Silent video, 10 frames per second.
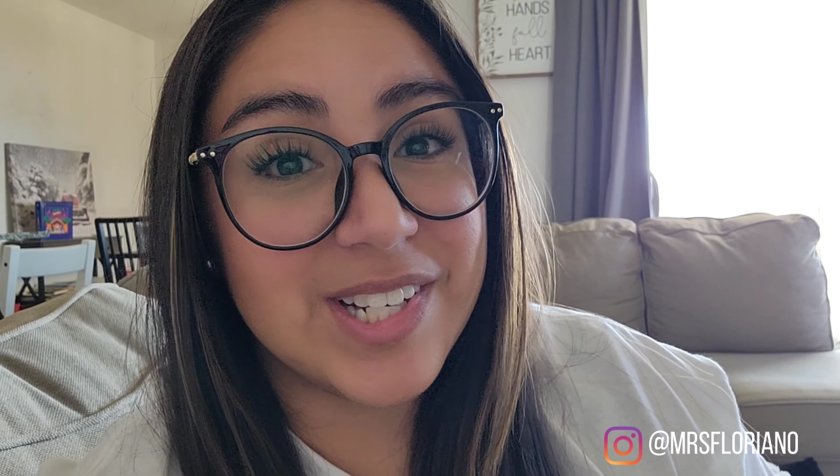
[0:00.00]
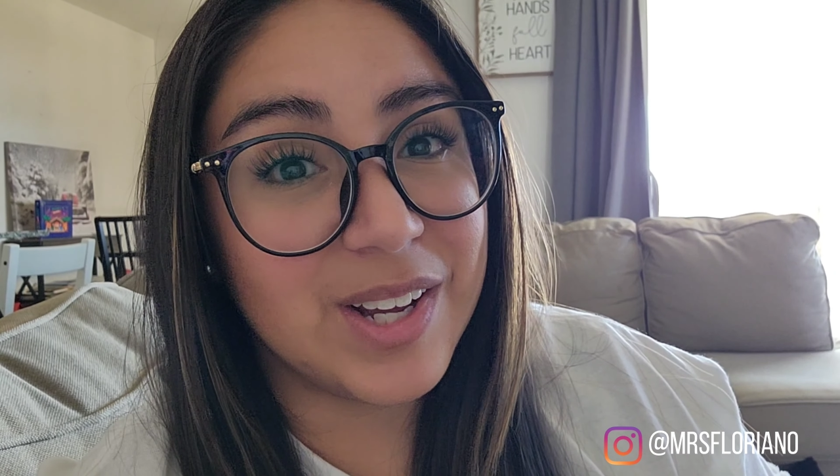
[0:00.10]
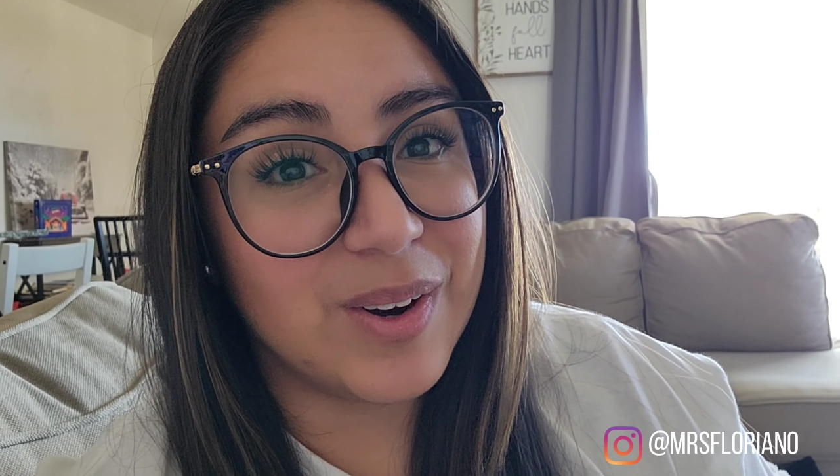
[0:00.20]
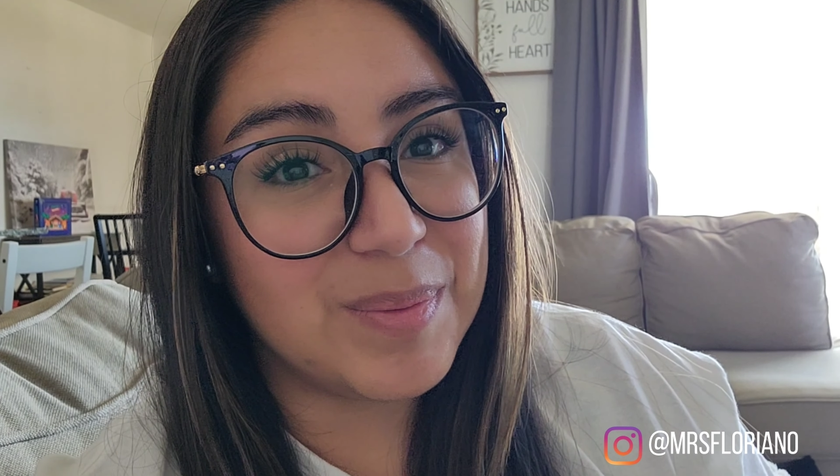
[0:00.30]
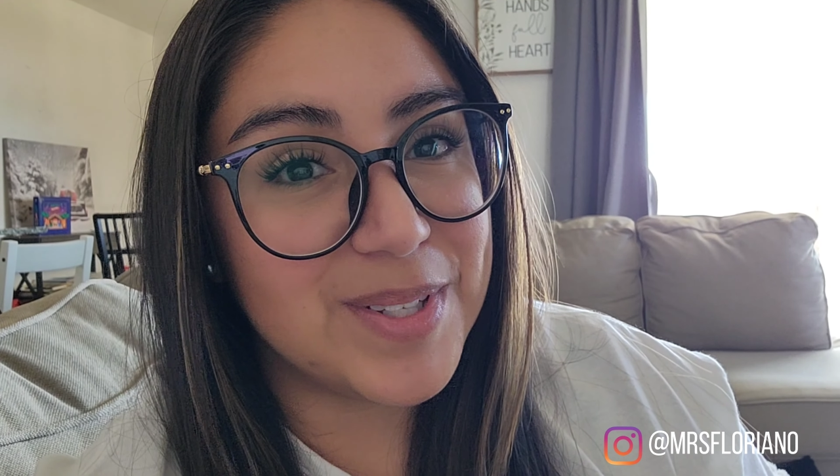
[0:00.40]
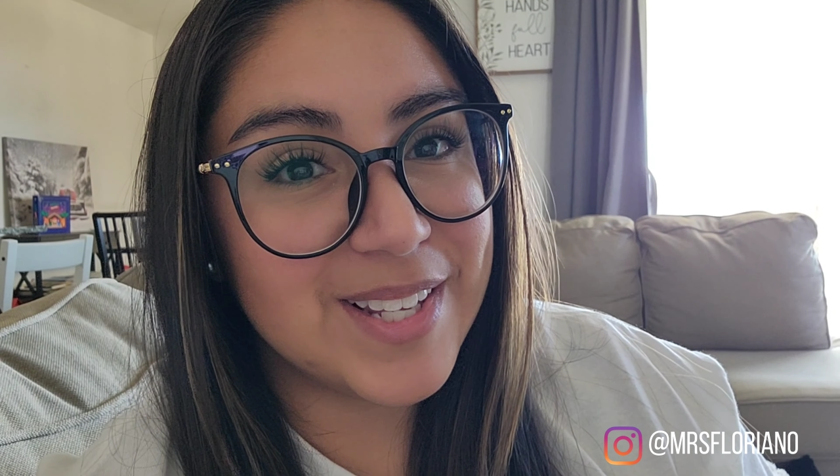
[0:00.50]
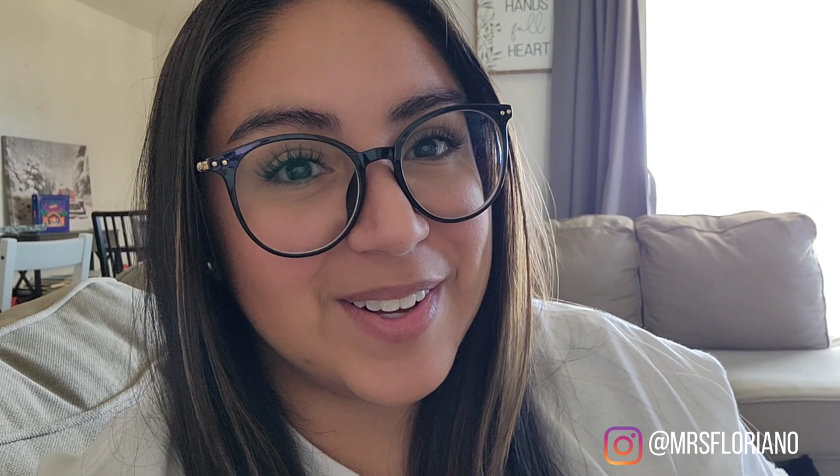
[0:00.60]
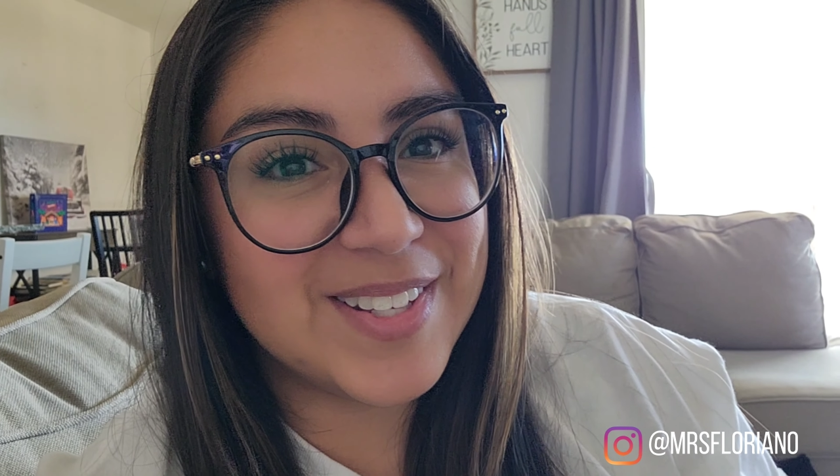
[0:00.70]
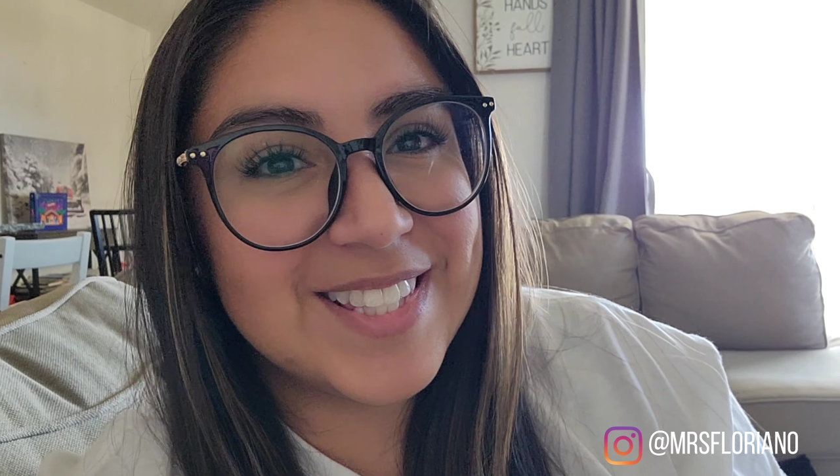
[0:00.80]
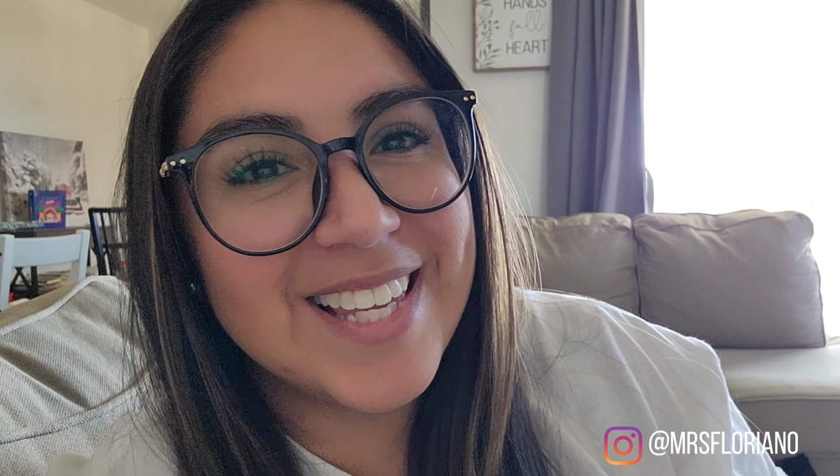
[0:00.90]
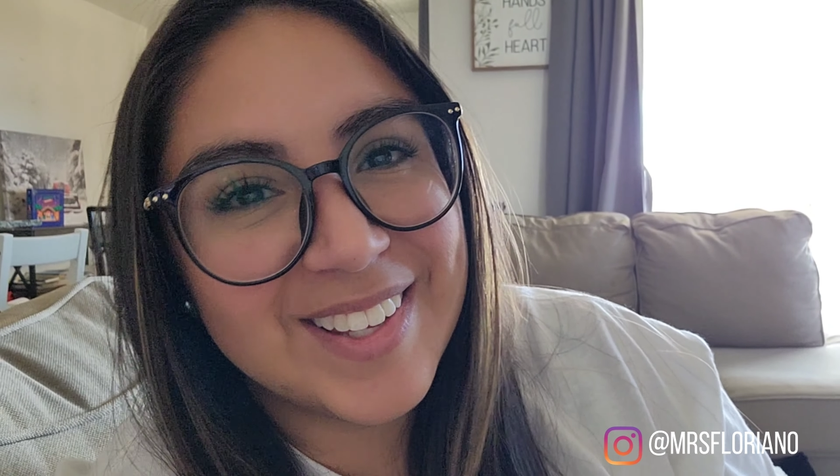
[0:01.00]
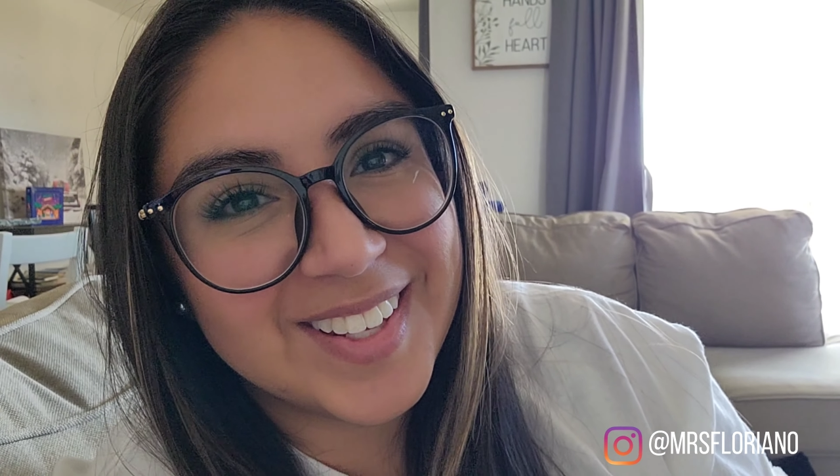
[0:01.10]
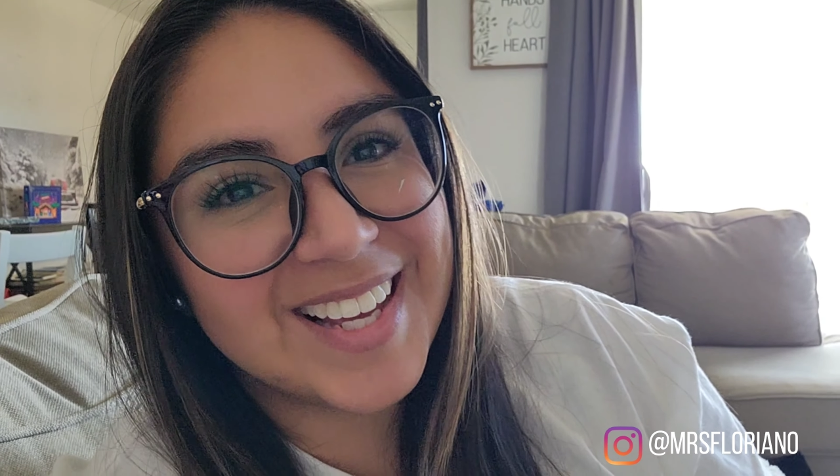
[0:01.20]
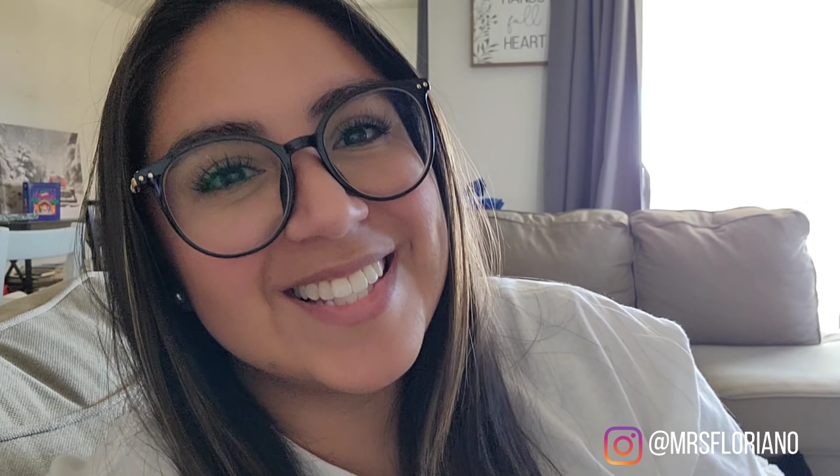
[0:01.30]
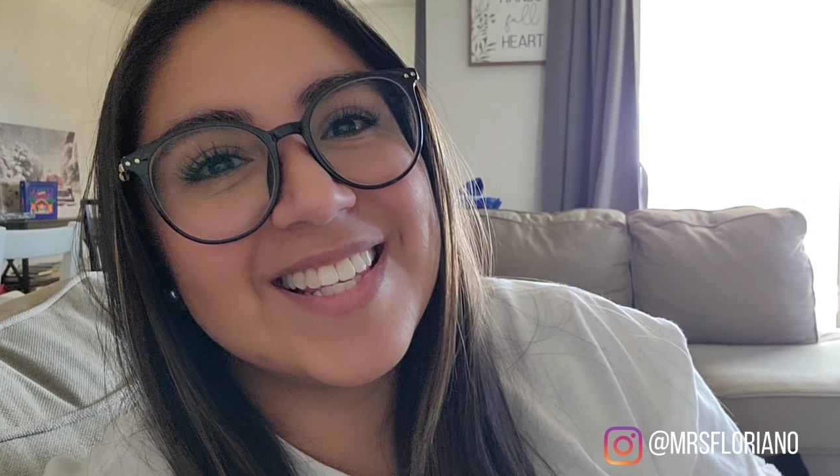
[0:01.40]
it at grandma's house?
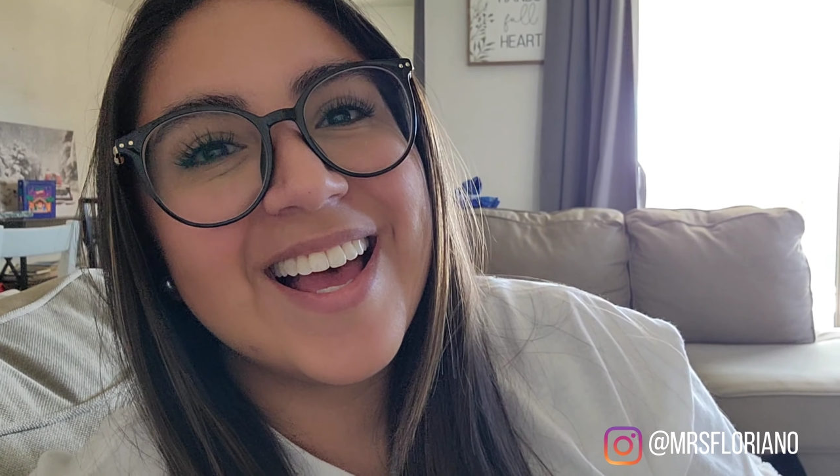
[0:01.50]
Because